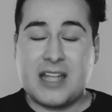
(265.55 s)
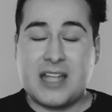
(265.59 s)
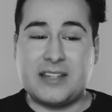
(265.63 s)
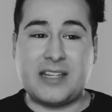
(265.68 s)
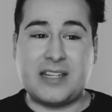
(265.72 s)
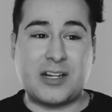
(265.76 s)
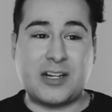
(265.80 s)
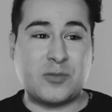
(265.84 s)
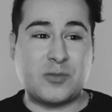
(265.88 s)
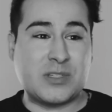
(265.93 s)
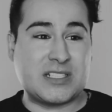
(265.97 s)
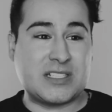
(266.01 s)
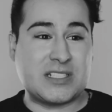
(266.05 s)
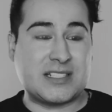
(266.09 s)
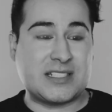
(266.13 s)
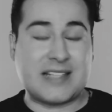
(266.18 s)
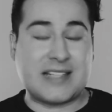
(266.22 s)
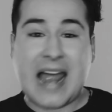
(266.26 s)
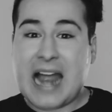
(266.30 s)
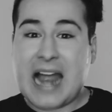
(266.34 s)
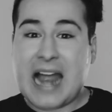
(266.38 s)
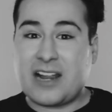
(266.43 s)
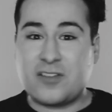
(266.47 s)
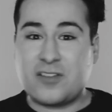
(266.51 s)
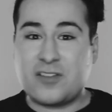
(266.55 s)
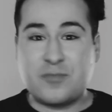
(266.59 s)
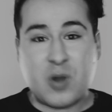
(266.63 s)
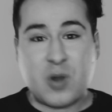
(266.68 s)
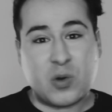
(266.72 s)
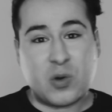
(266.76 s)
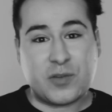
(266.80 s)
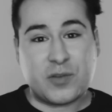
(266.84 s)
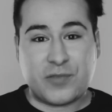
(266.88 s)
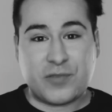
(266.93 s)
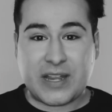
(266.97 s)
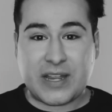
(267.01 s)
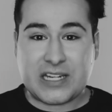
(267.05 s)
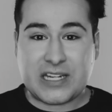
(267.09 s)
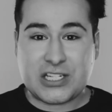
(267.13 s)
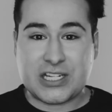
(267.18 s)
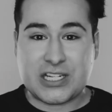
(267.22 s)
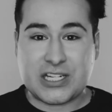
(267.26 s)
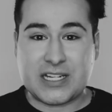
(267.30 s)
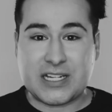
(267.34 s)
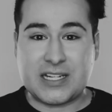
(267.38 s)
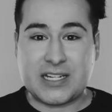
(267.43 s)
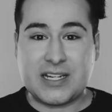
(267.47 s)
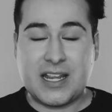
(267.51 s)
there was lack of
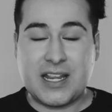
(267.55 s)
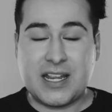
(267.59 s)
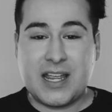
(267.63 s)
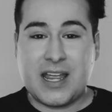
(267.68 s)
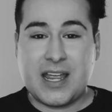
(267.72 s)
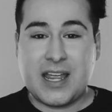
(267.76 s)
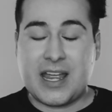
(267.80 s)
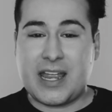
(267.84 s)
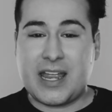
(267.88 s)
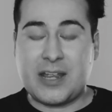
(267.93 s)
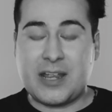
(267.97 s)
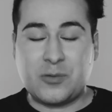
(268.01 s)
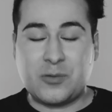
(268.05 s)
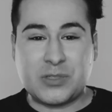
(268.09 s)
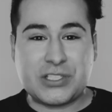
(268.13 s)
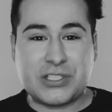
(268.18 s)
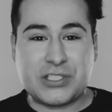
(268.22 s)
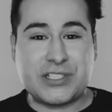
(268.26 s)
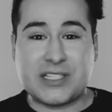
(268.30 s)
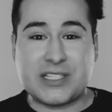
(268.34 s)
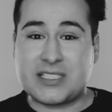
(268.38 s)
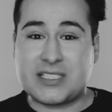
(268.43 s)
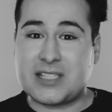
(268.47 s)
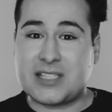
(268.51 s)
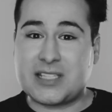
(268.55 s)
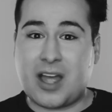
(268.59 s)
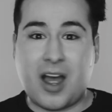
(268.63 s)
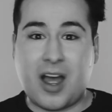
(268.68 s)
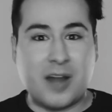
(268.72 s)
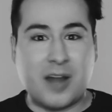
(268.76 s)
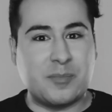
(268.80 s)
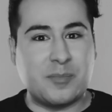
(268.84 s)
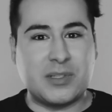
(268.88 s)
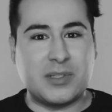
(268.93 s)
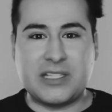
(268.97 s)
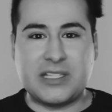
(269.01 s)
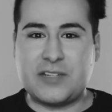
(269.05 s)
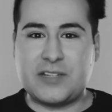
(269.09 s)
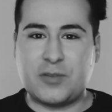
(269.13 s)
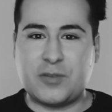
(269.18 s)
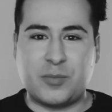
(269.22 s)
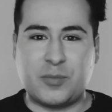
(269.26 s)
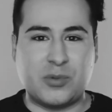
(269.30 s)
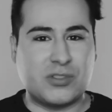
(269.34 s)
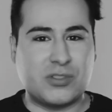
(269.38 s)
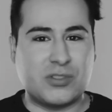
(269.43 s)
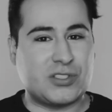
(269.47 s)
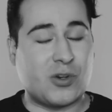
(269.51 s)
motivation, it was just unbelievable.